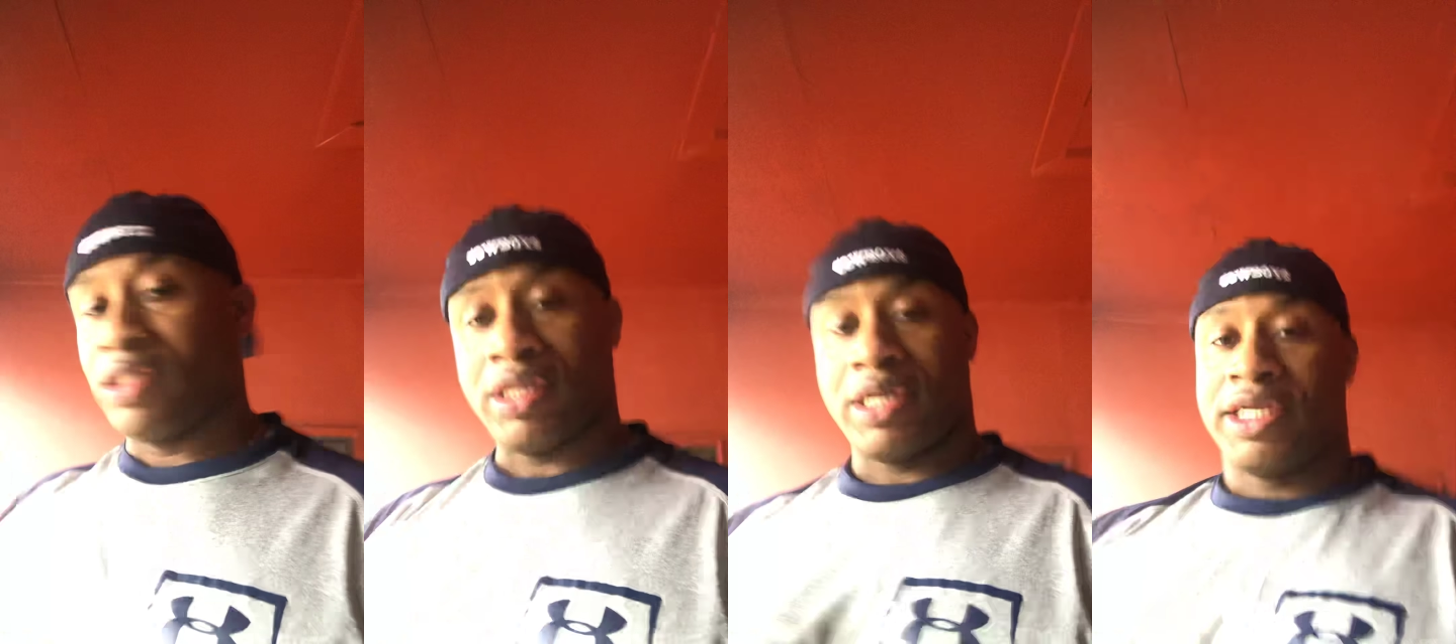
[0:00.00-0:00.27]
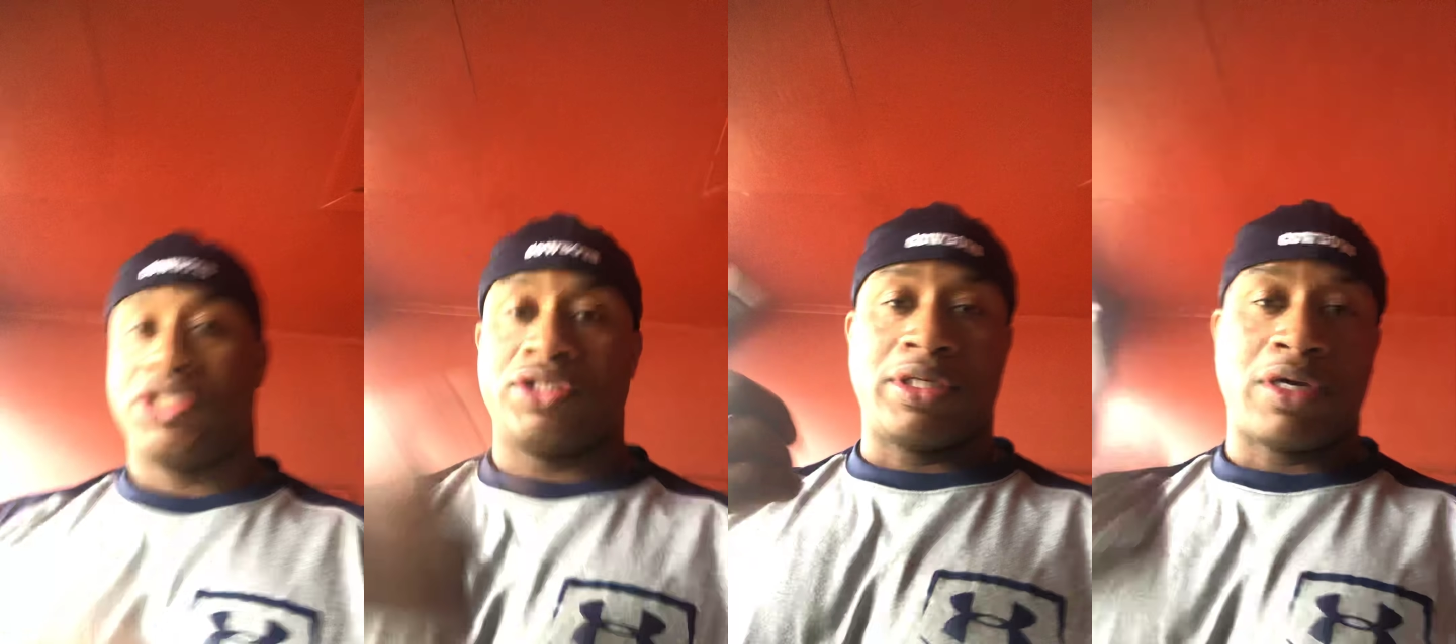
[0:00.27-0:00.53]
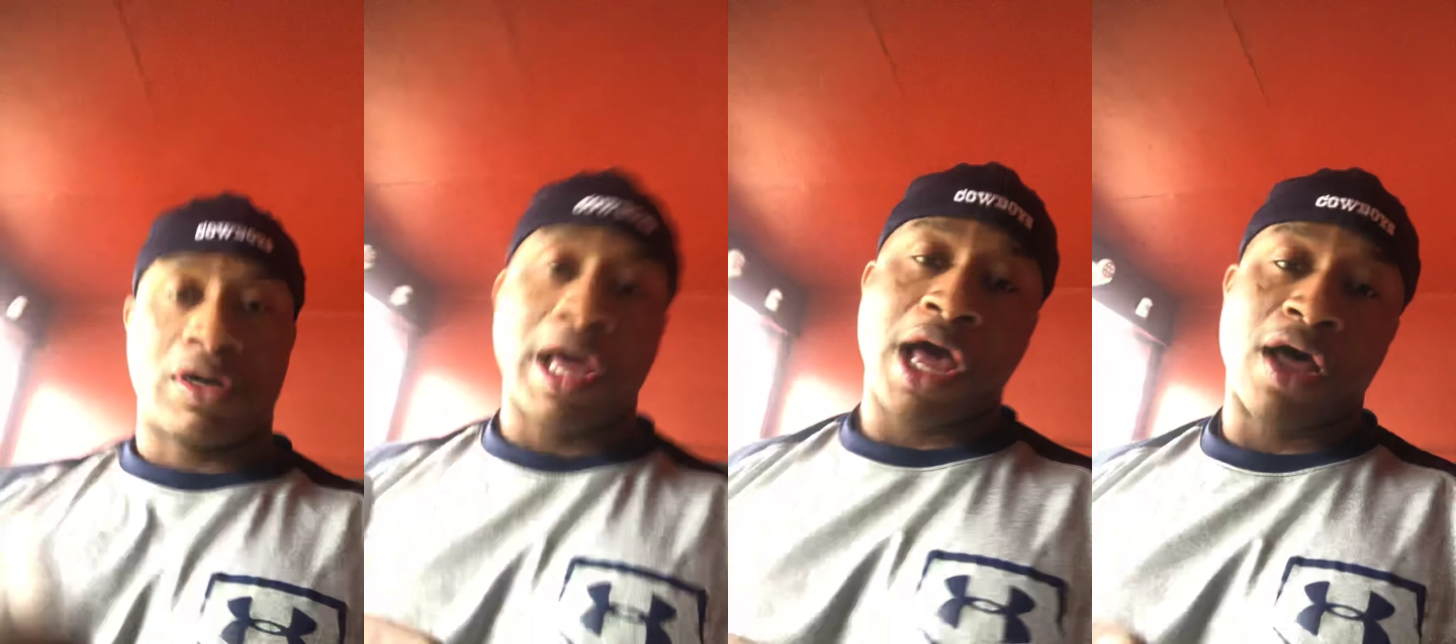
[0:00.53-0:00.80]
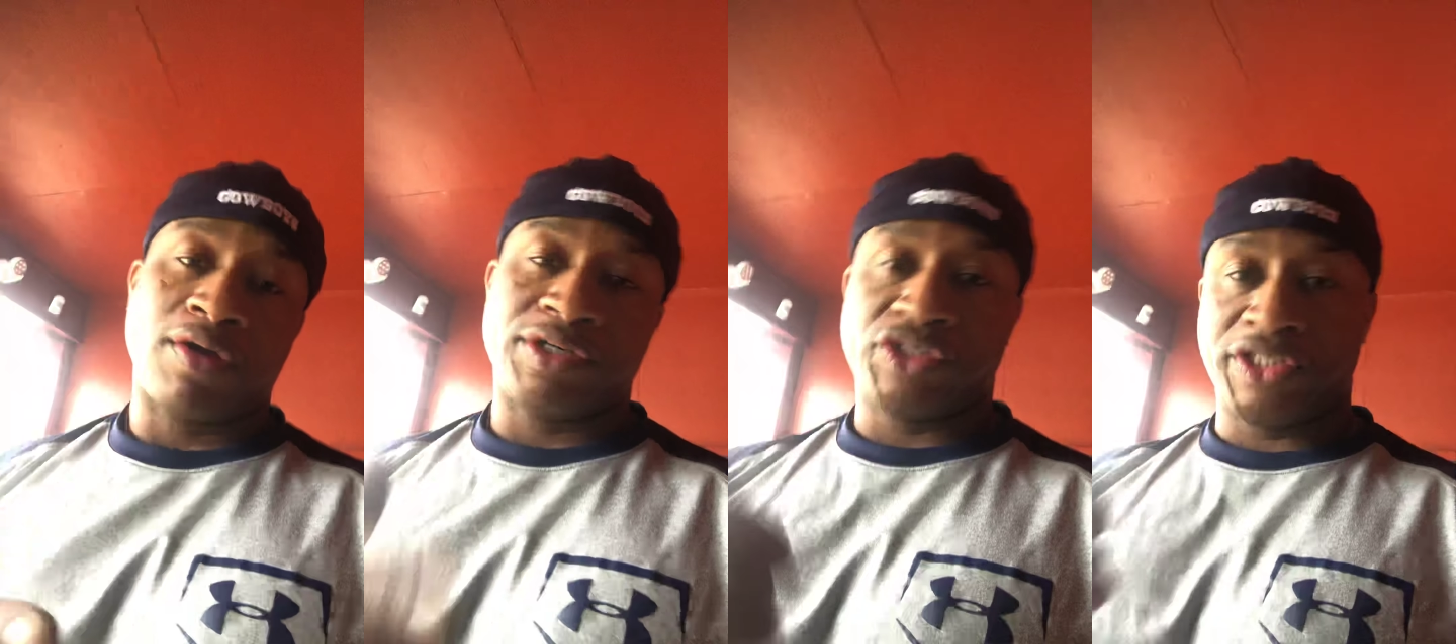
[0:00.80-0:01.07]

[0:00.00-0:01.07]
to let you know how it